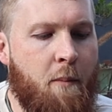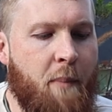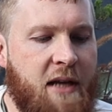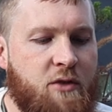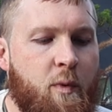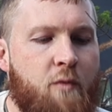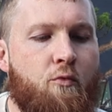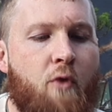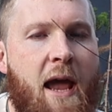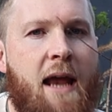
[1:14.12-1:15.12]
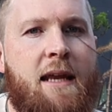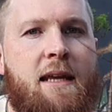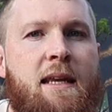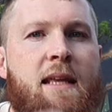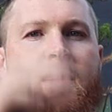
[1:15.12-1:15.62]
But we
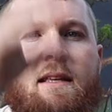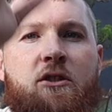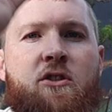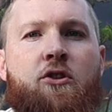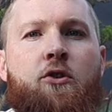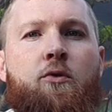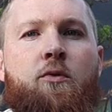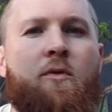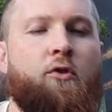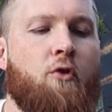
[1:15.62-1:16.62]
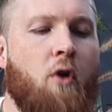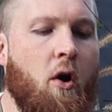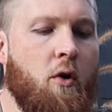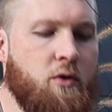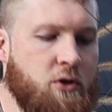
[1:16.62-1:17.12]
really need this to
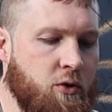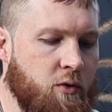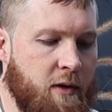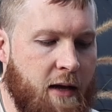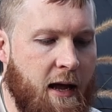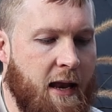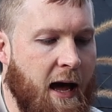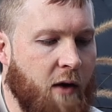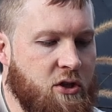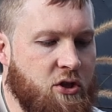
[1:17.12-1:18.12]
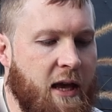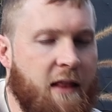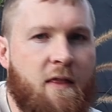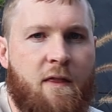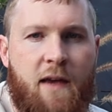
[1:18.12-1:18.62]
grow to allow it to get
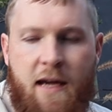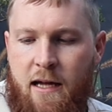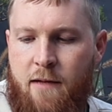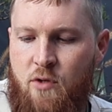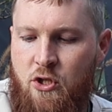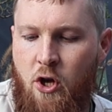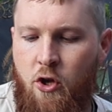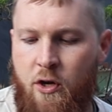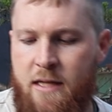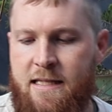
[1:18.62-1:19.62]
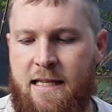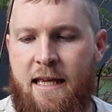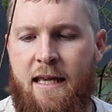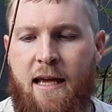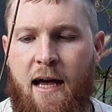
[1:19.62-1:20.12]
thicker. So you can see
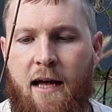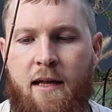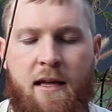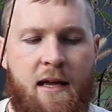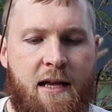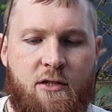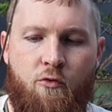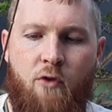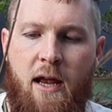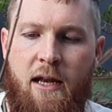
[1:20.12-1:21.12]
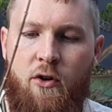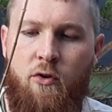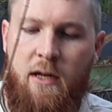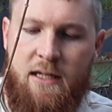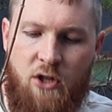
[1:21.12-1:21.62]
here is a really
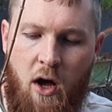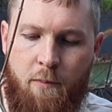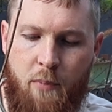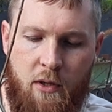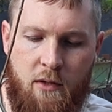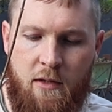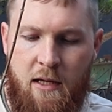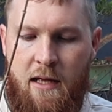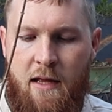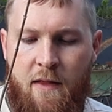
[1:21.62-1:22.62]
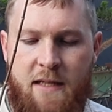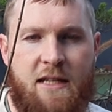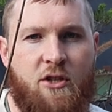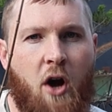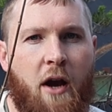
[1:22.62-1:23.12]
cool example. This
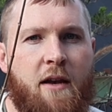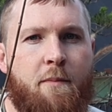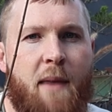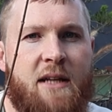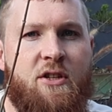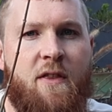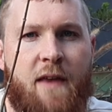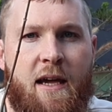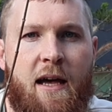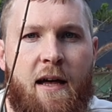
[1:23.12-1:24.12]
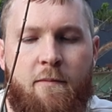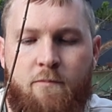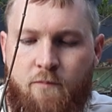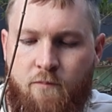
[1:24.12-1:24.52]
has gotten much thicker.